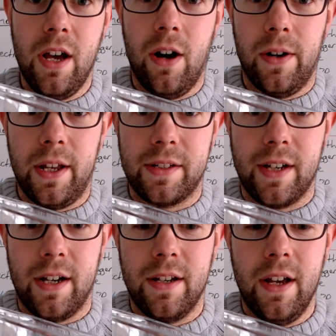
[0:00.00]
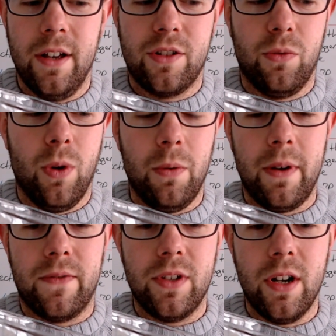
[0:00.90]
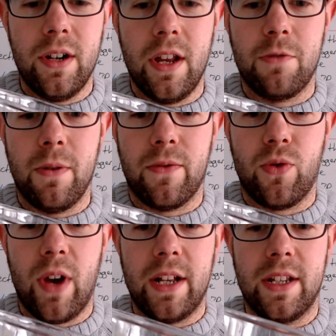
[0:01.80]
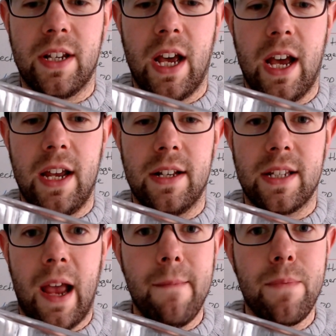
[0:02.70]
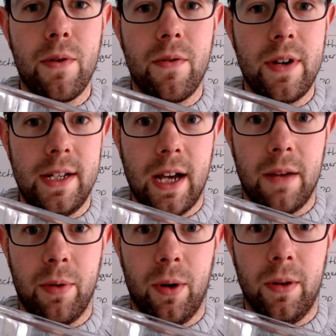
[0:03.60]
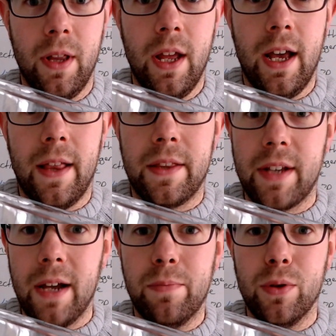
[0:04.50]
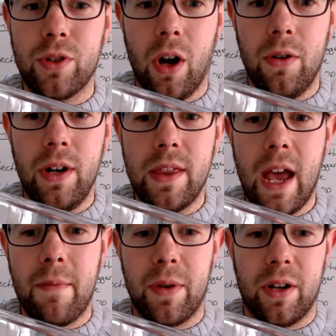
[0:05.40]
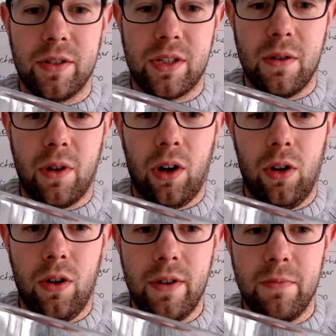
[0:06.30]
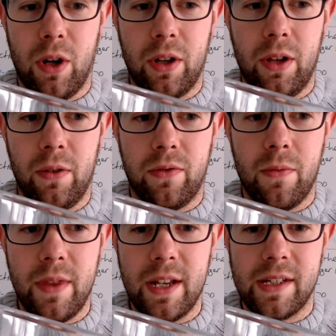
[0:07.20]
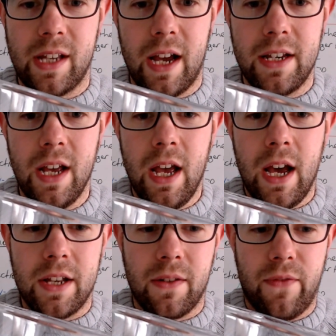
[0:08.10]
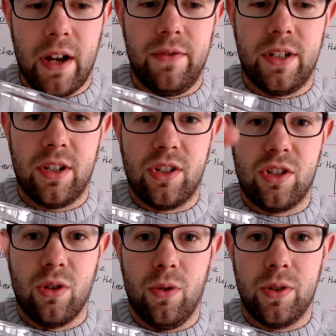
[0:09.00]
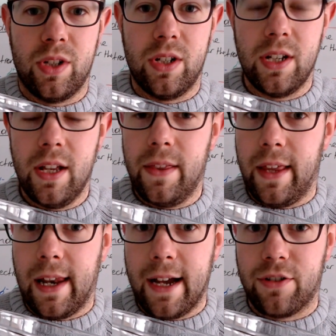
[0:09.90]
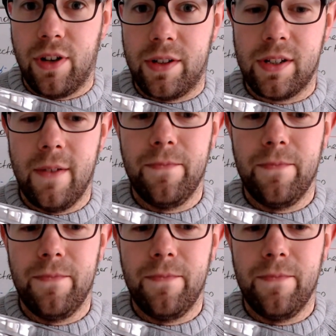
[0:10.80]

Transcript: on its side. So what we've done is we've created a temporary dipole, and the dipole's only there because the chlorine molecule from this side has effectively distorted the electrons.